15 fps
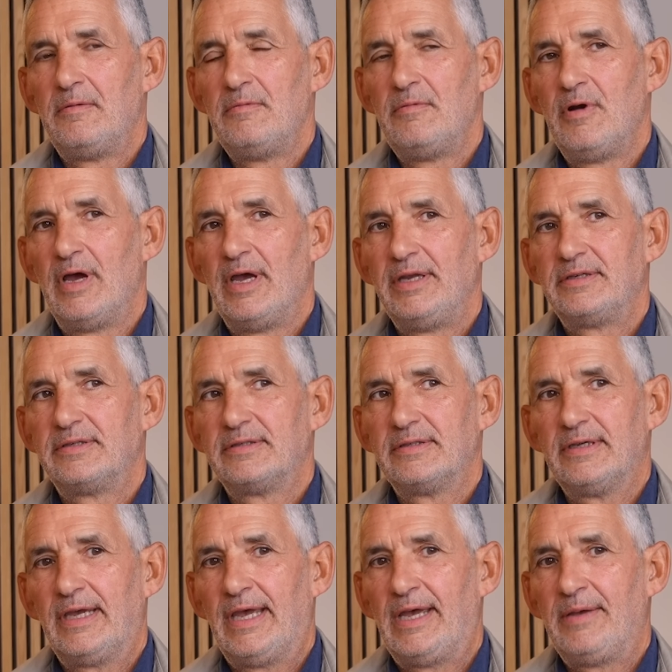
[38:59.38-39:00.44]
Right.
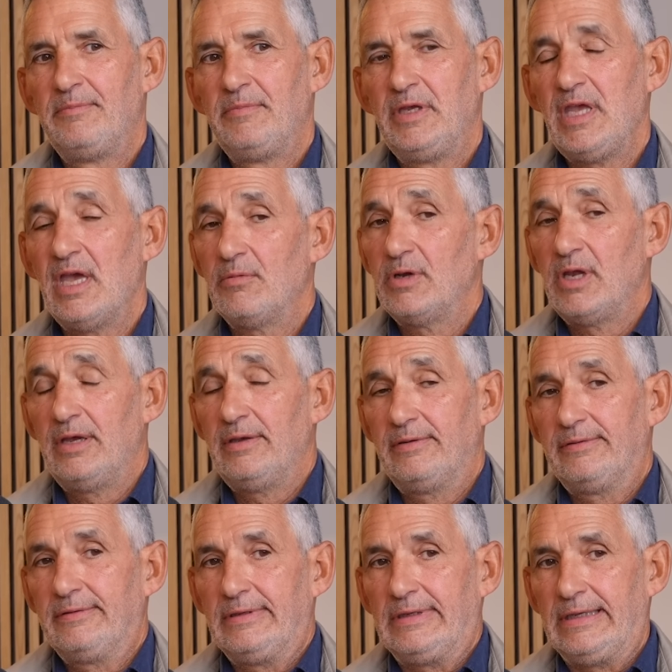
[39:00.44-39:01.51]
Um, yeah. Well,
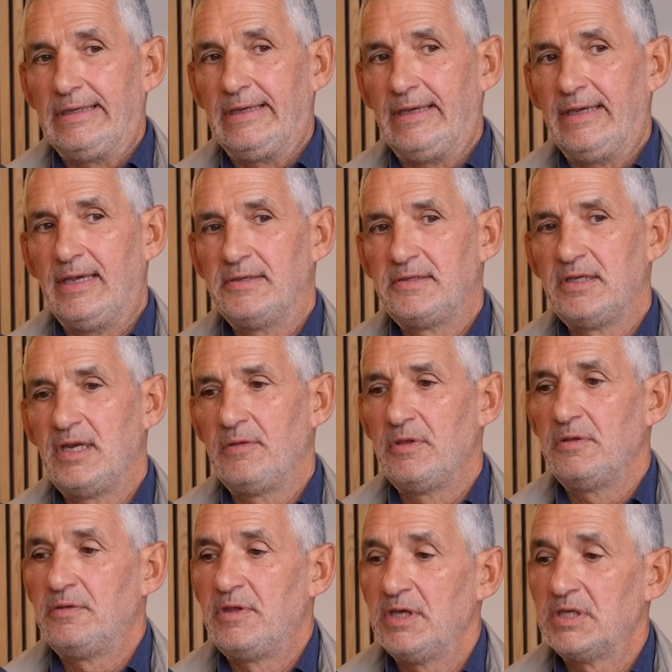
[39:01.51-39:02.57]
as you know,
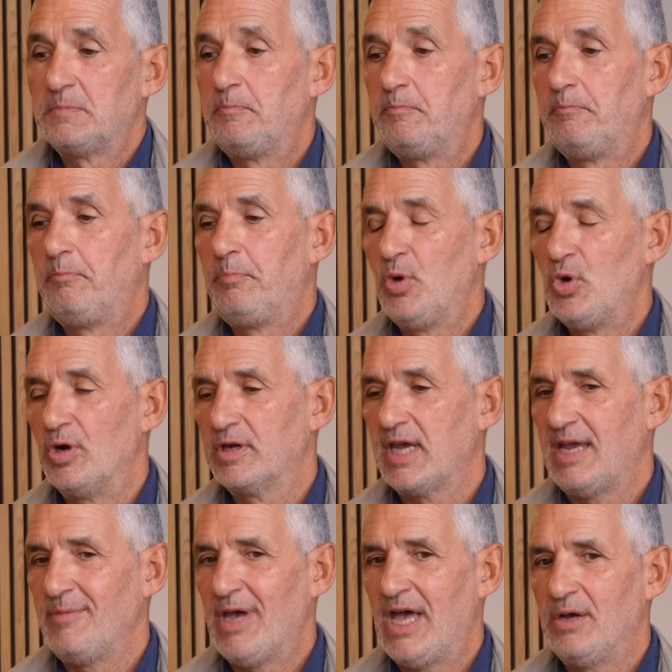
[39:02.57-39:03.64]
this book
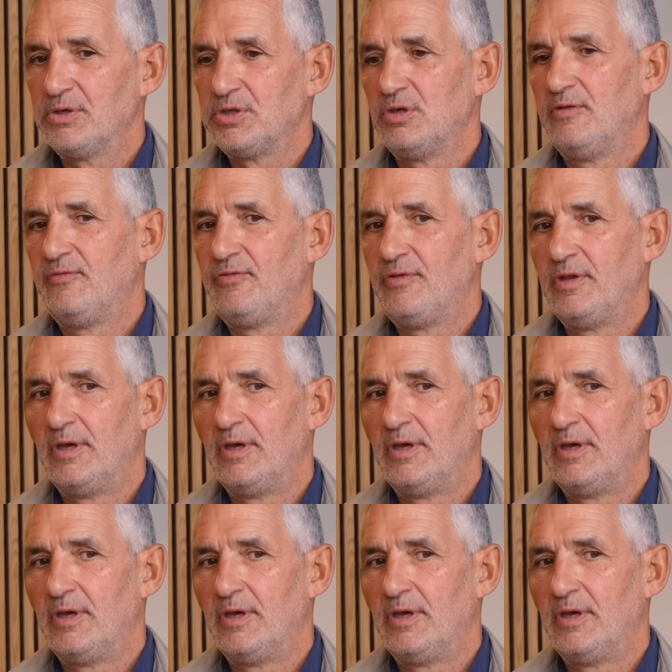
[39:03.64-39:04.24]
came out of